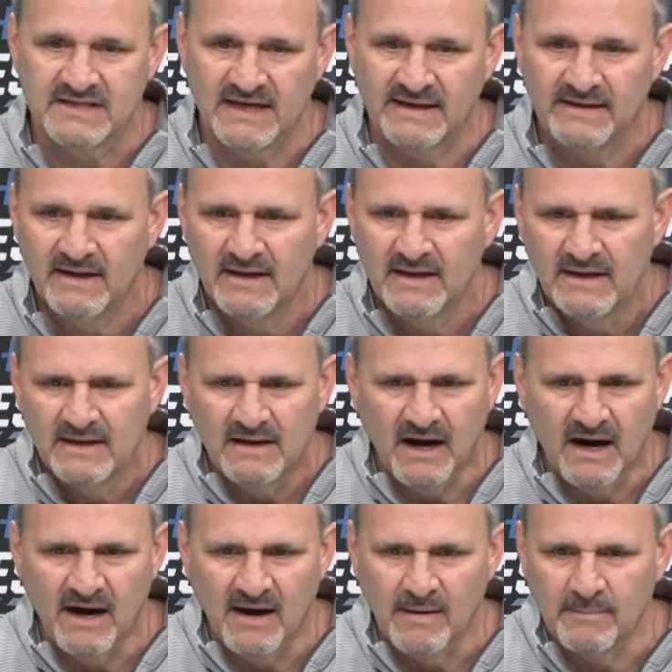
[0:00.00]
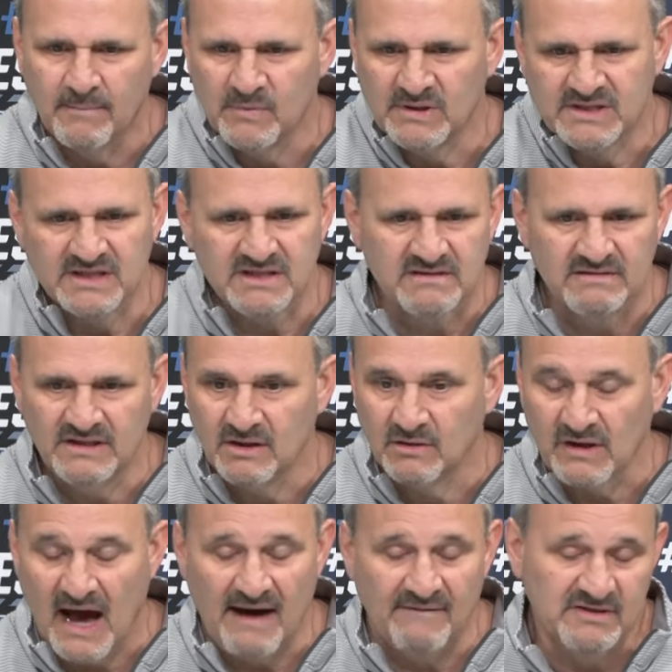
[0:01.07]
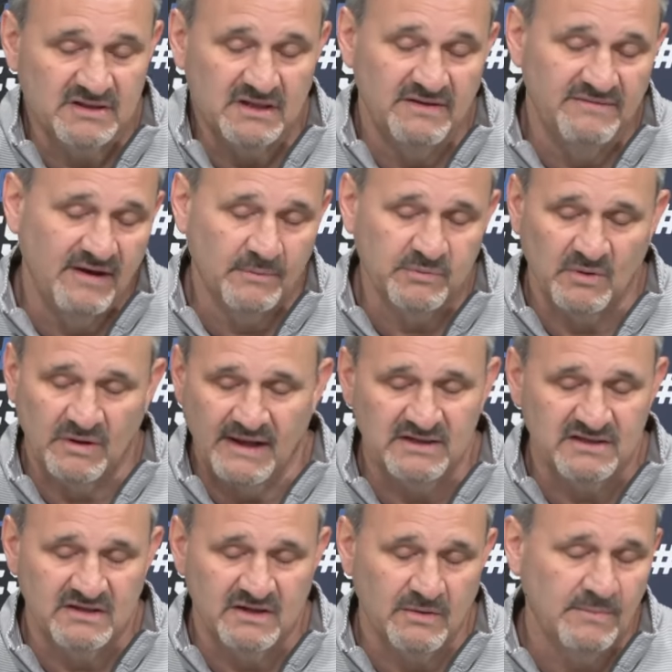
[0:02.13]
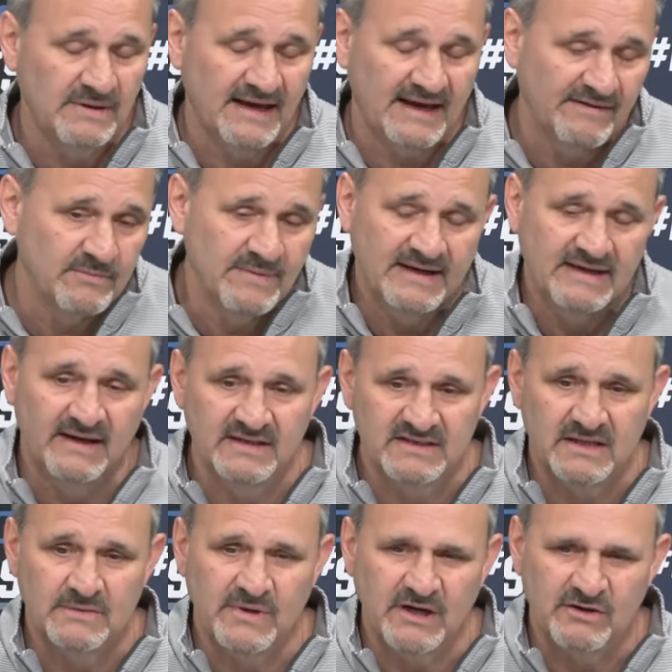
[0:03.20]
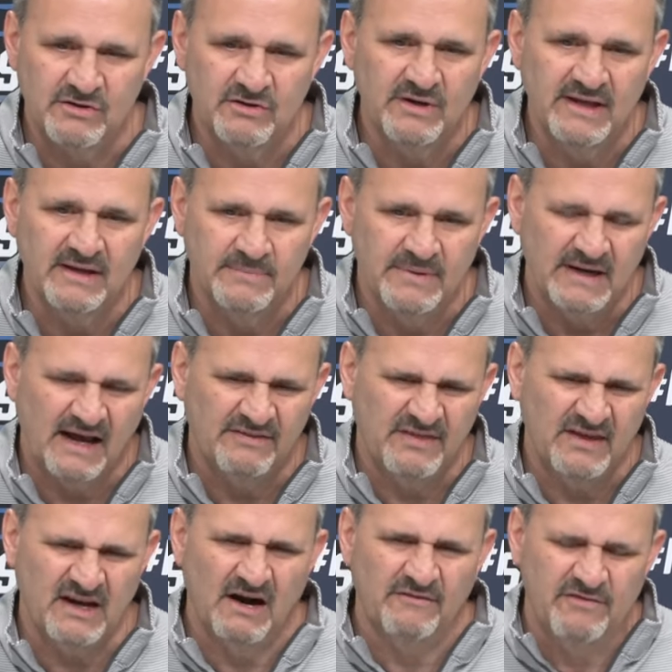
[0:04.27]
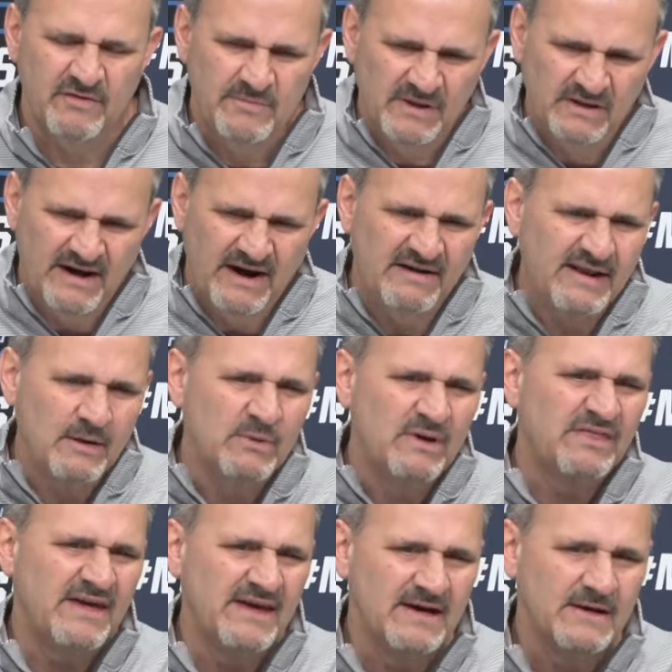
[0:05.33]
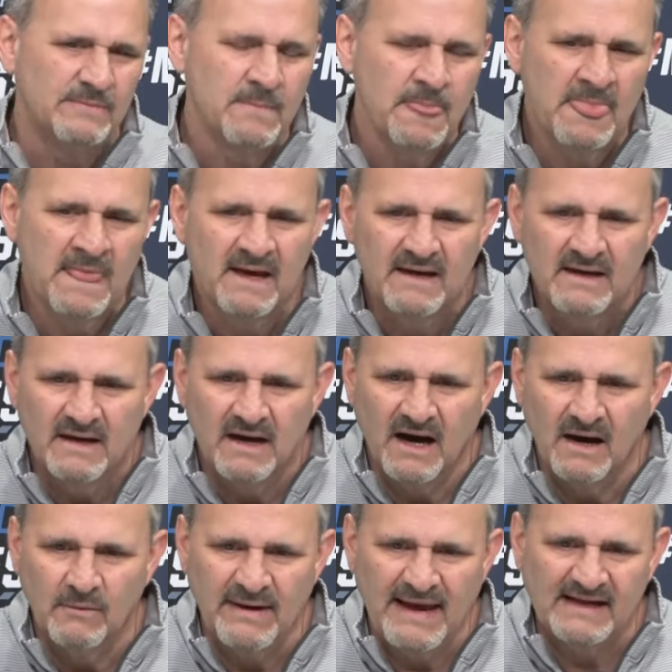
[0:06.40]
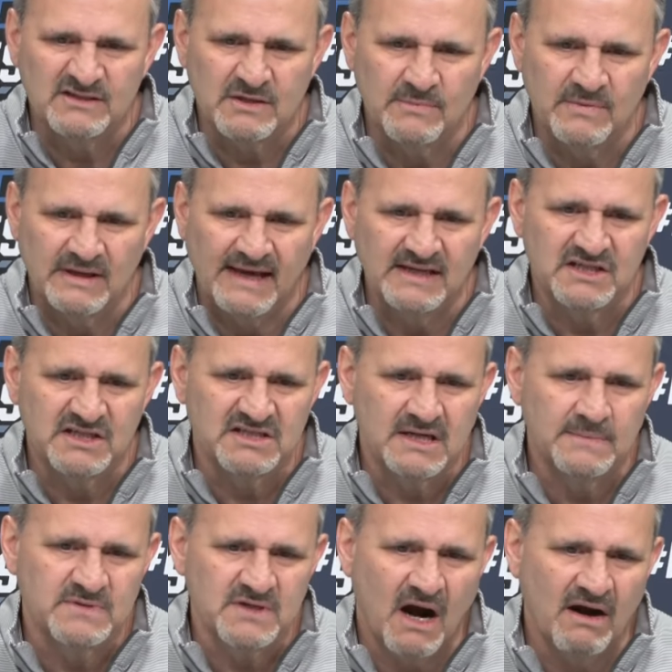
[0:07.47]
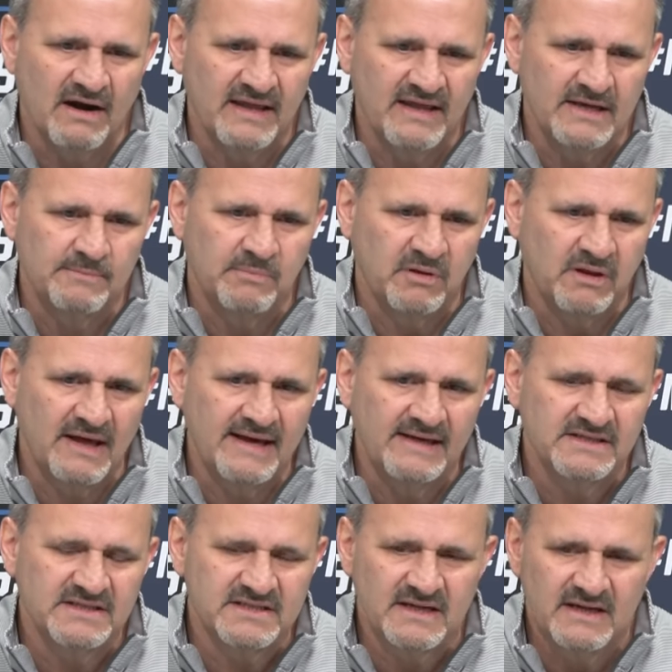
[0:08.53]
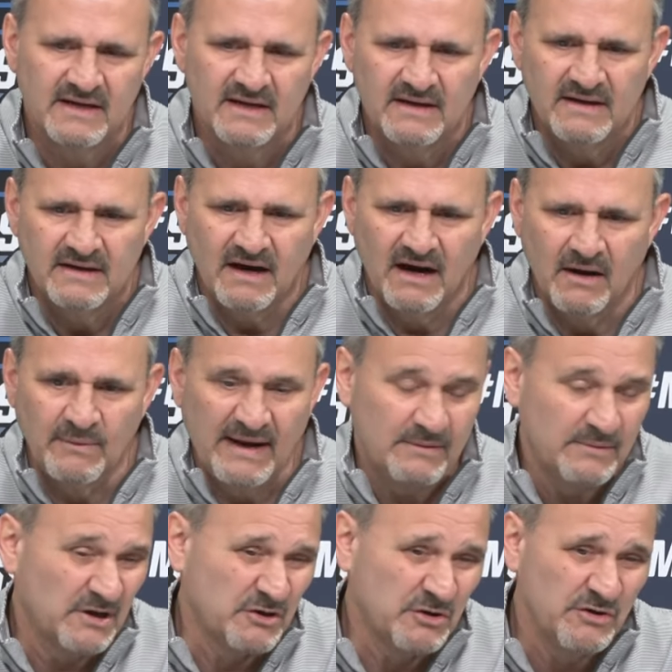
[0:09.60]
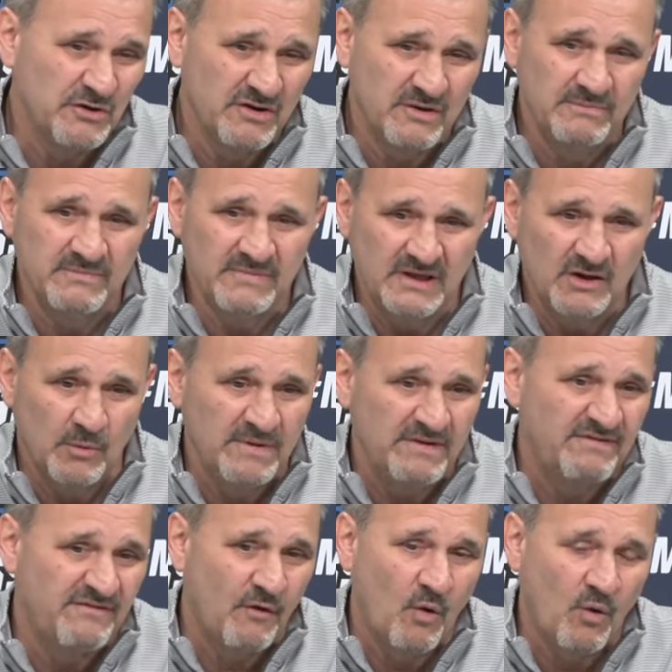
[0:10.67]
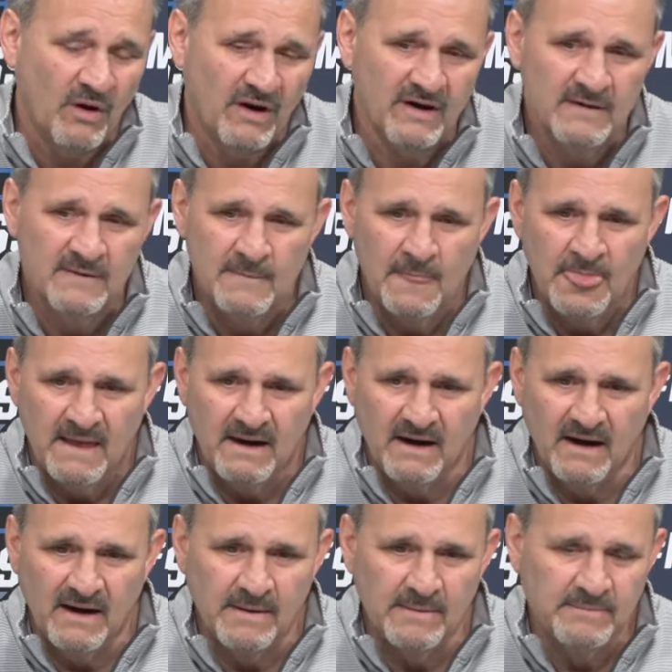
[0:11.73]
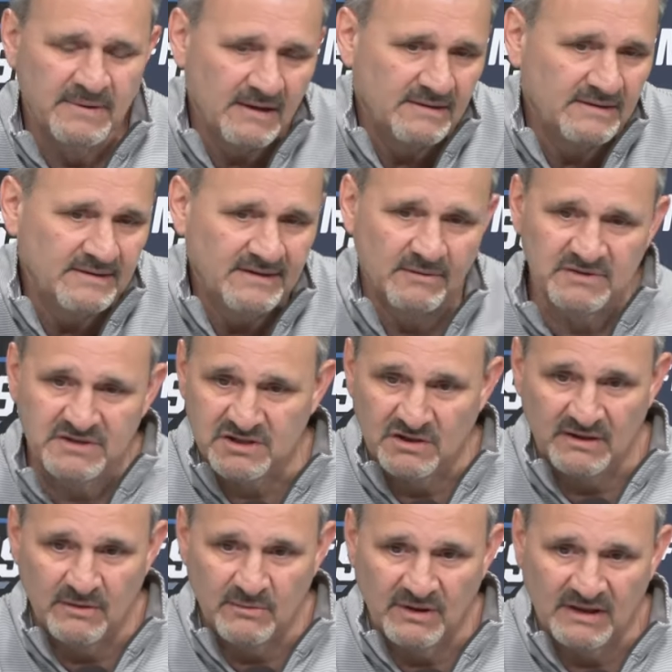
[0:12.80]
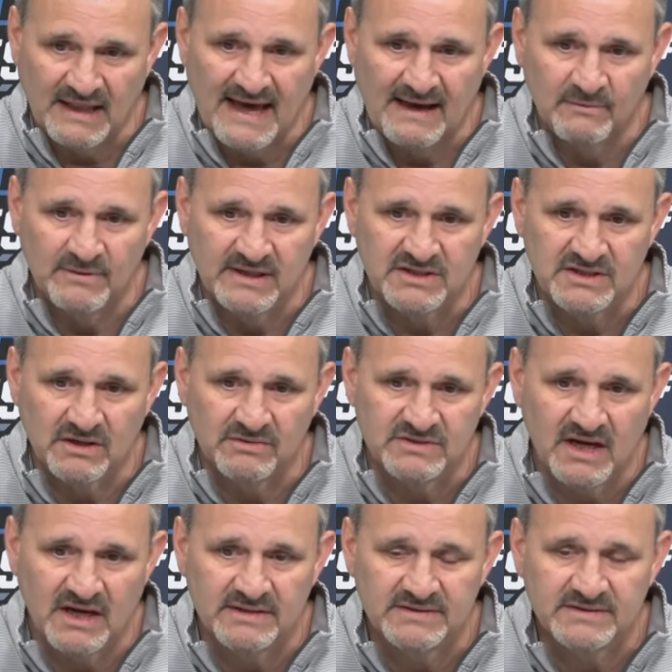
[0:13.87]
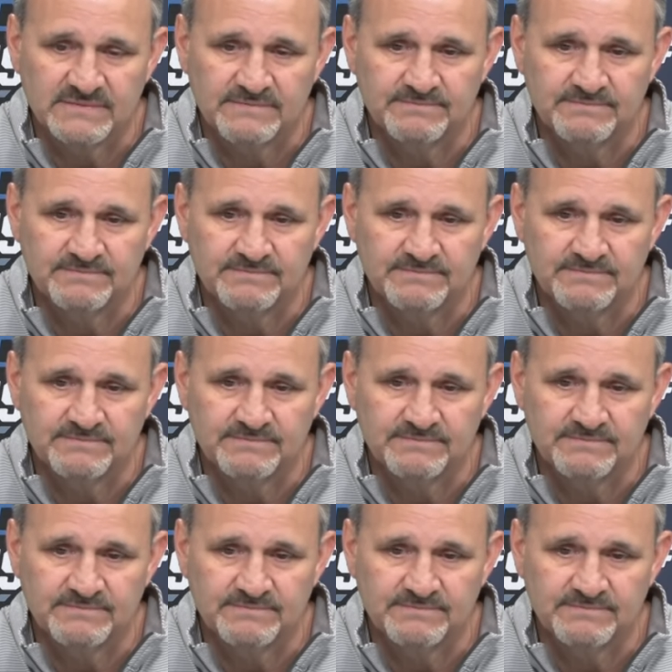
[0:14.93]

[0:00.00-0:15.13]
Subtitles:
And we just, you know, obviously developed relationships with him like everybody does in recruiting, but I think our familiarity with him, we had some relationships already in place. We had recruited him, you know, before, but, you know, we certainly were glad when he chose us.